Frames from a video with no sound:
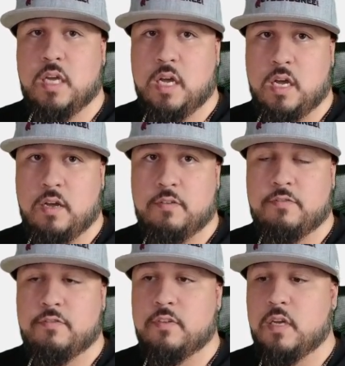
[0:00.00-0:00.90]

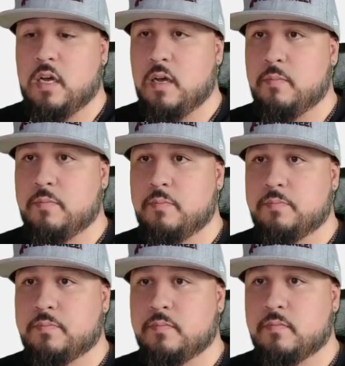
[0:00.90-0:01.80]
of
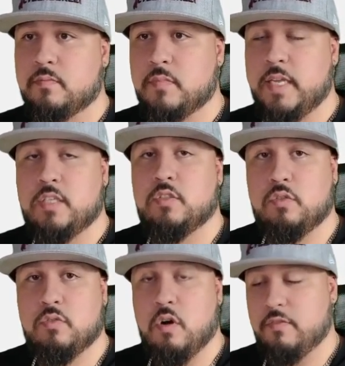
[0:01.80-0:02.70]
things
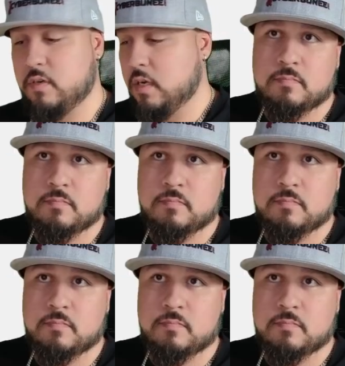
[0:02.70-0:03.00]
to offer.